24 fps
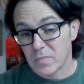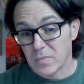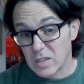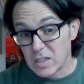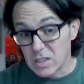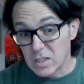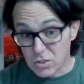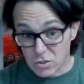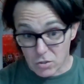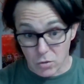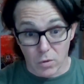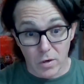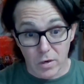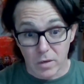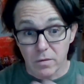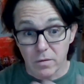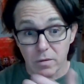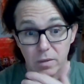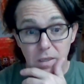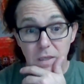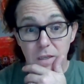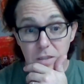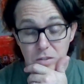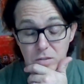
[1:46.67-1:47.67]

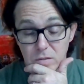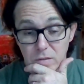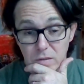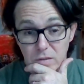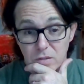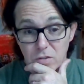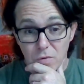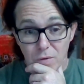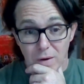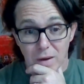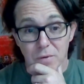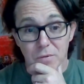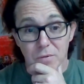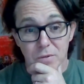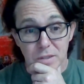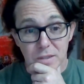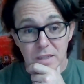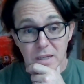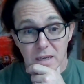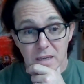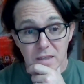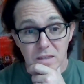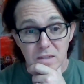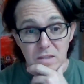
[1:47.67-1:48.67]
historically, it's grounded
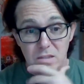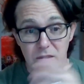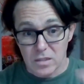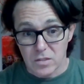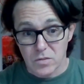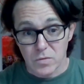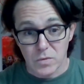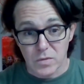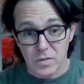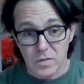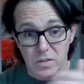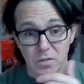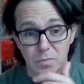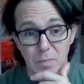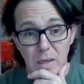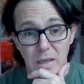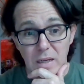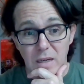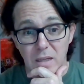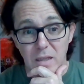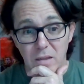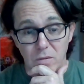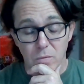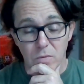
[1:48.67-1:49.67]
as this was this
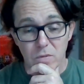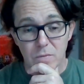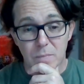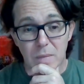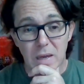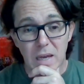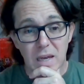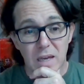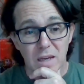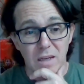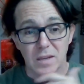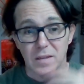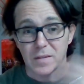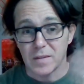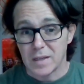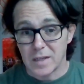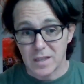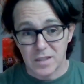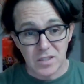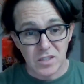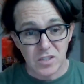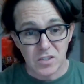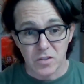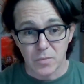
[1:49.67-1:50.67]
painting that was made, and then
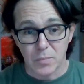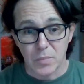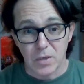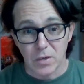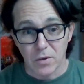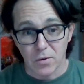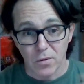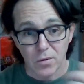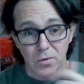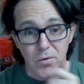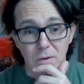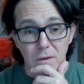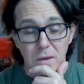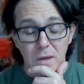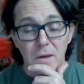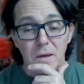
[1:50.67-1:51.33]
it disappeared.